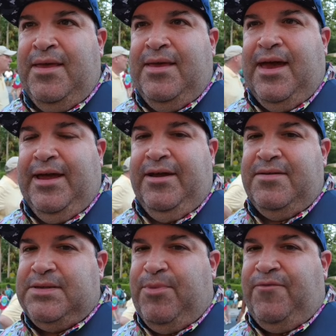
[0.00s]
I hear
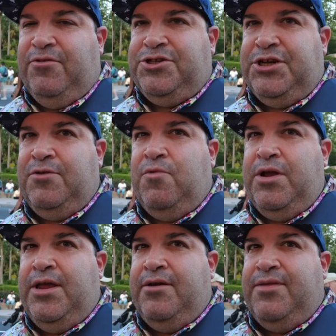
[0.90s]
there's a buffalo chicken one
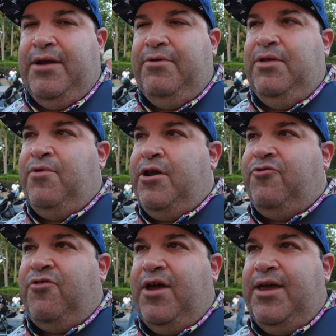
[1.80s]
here that I really want to
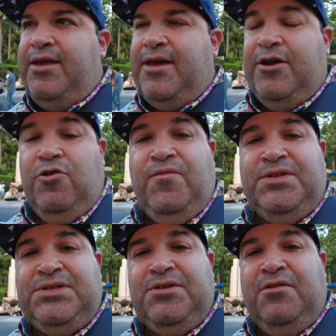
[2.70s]
try. I don't know if it's
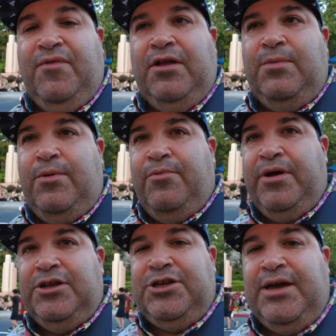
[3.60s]
still available. We're
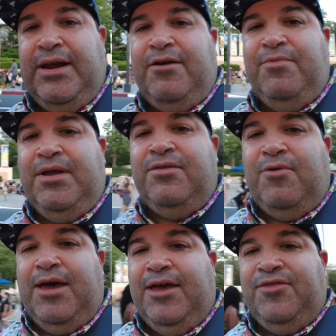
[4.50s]
gonna check it out. But either
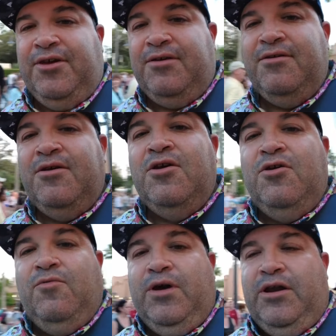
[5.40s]
way, I think
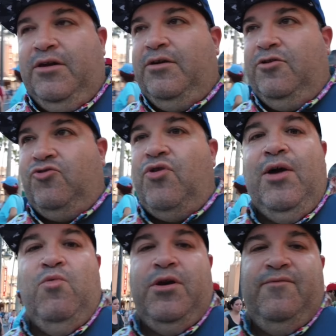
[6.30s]
we're gonna try
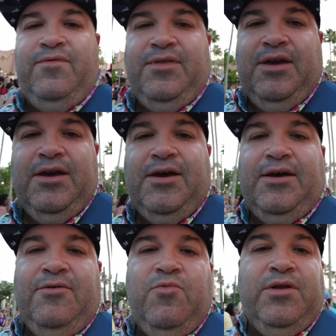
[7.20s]
one of the uh,
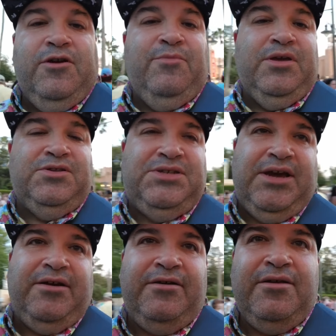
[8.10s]
one of their meals here.